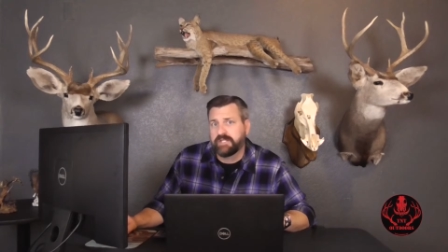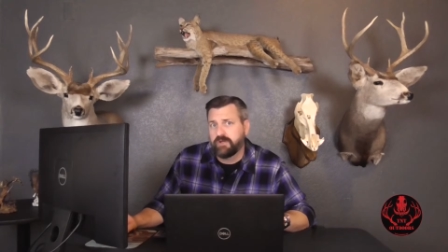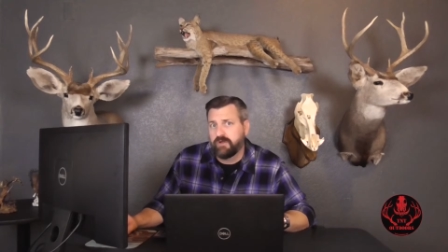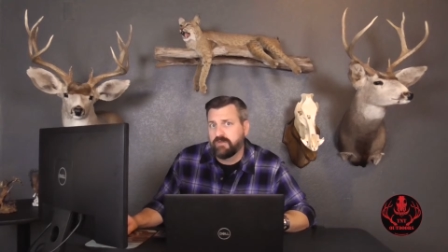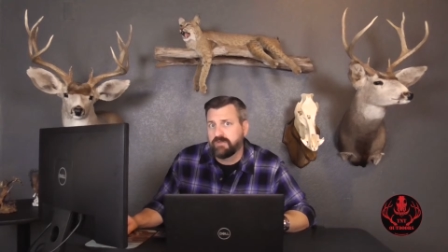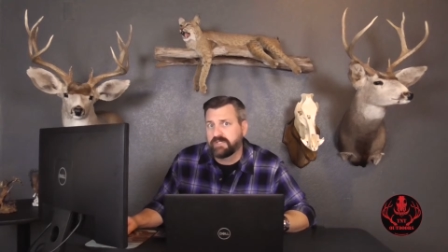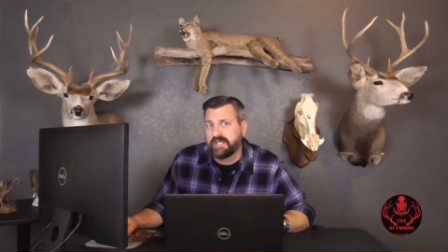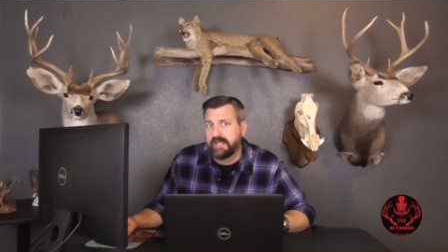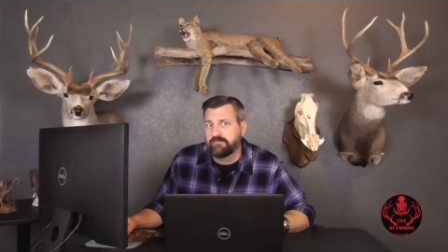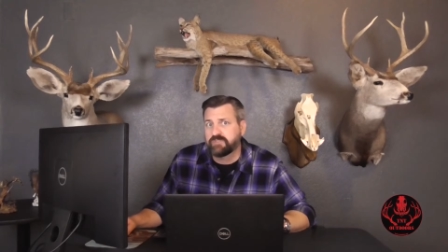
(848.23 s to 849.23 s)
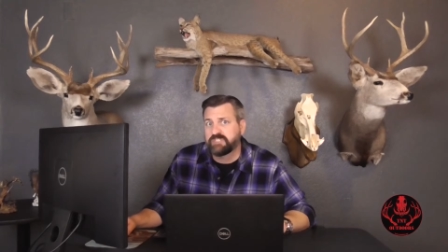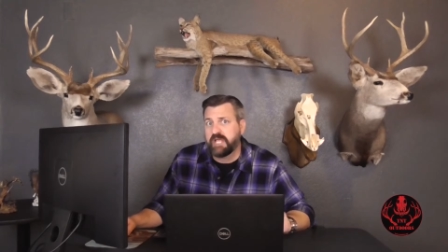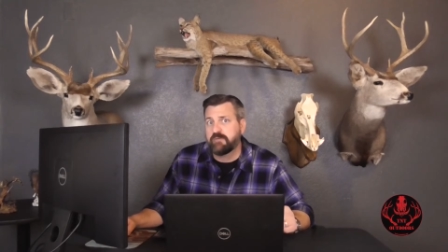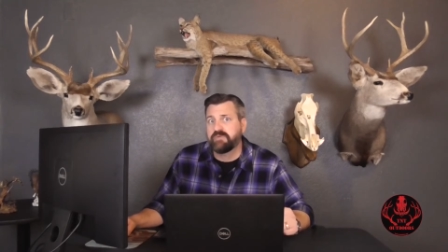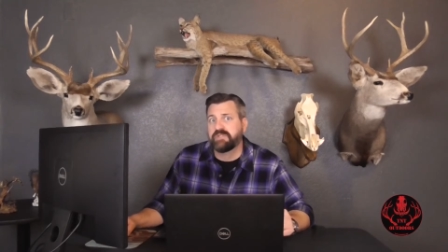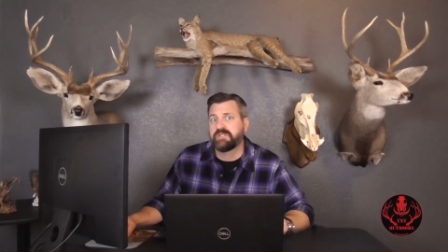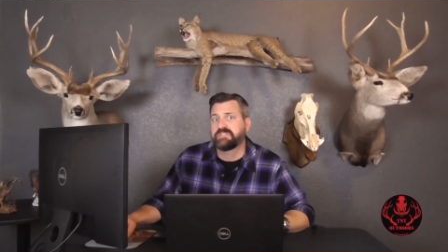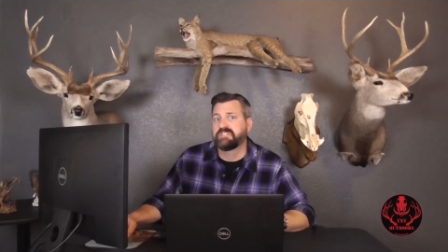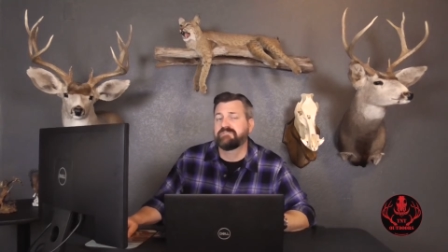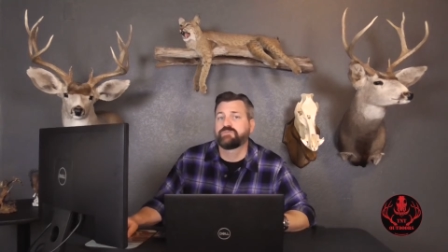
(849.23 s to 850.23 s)
at all on the cameras happened at
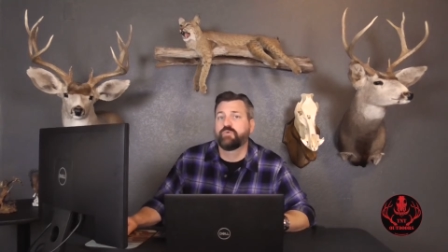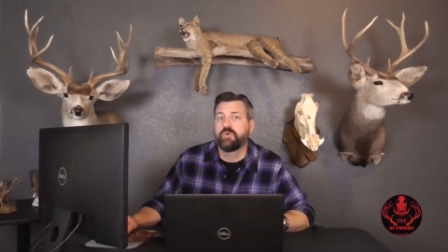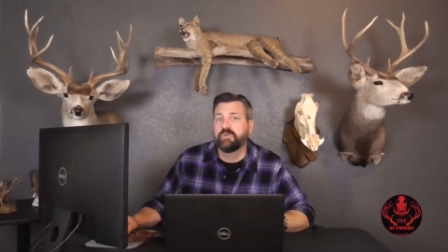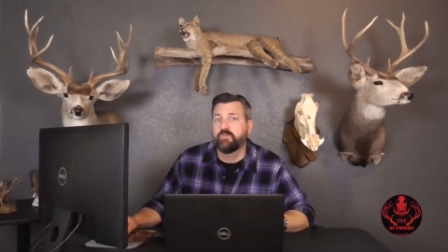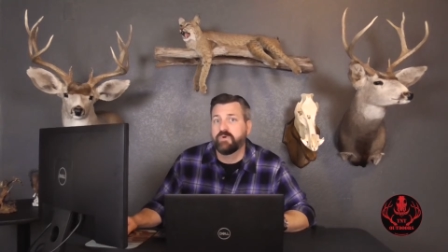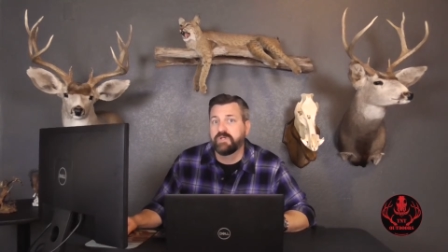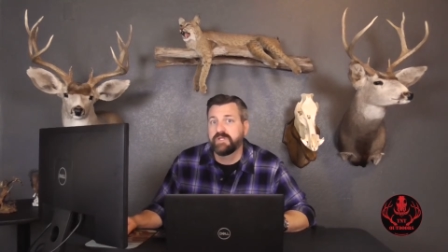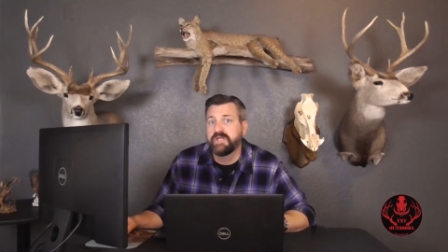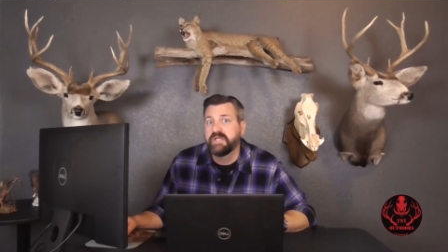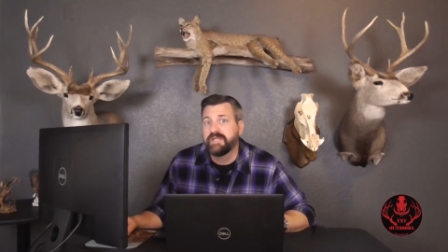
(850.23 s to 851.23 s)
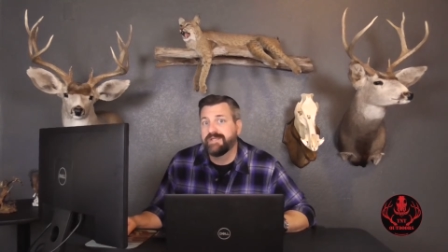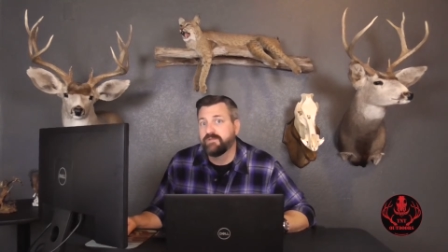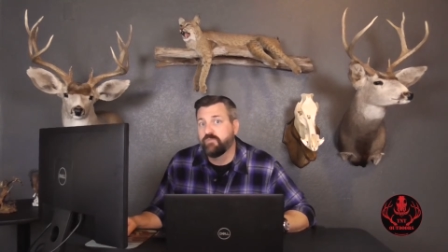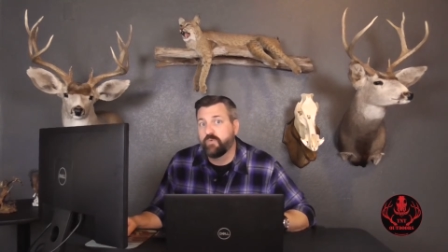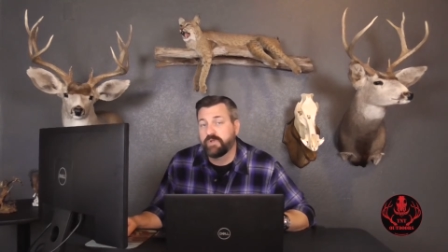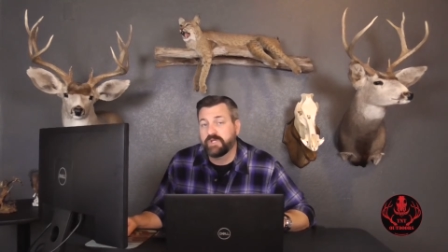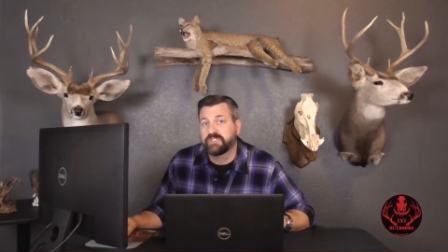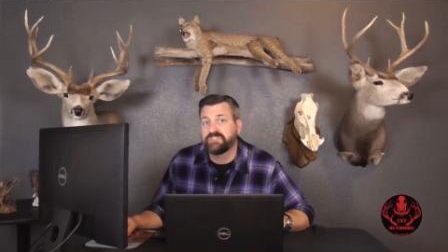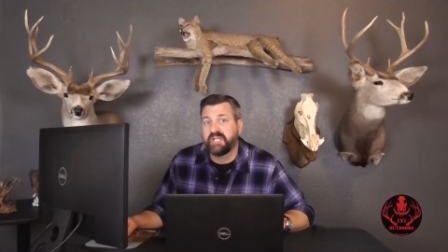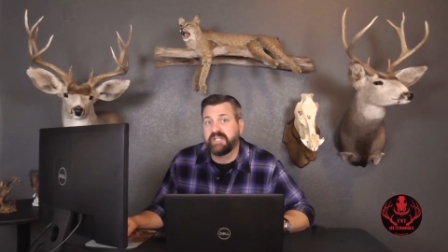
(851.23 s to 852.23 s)
7:21 in the morning
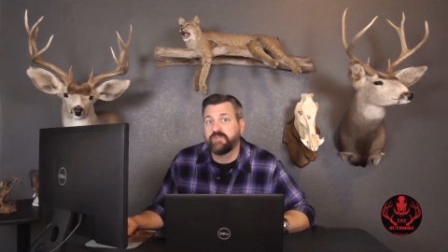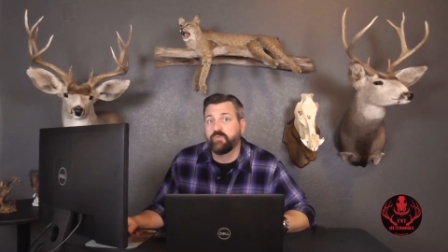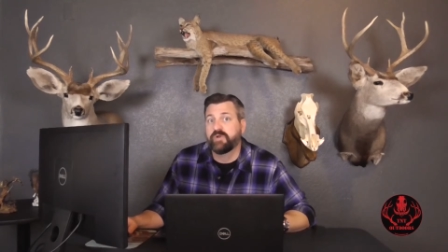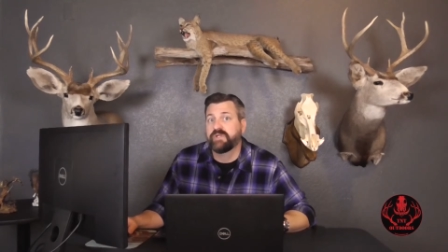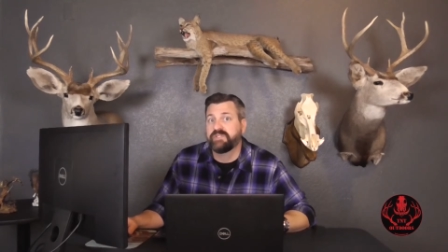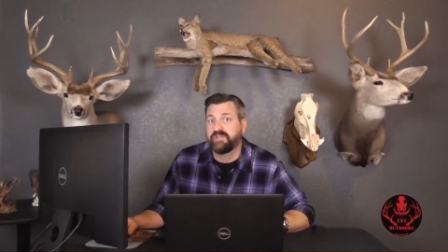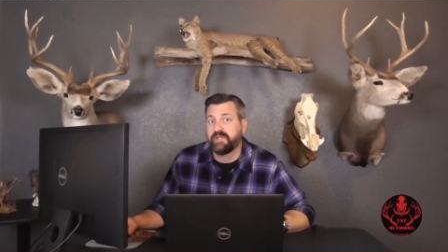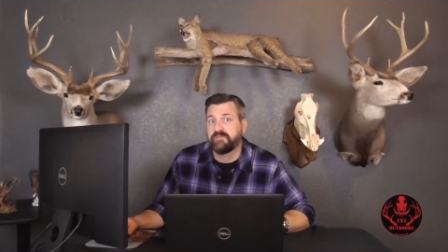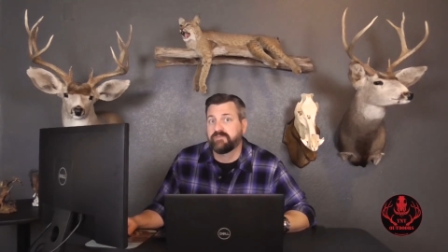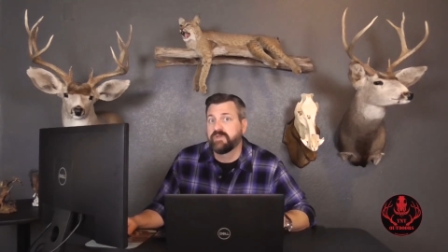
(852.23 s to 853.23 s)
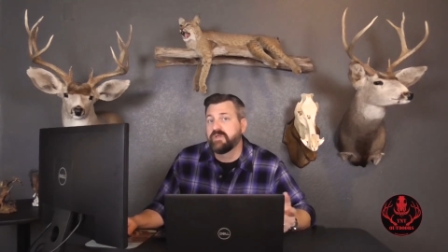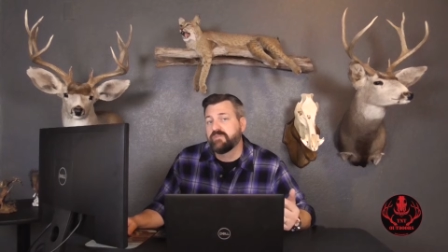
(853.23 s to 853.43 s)
on January 10th,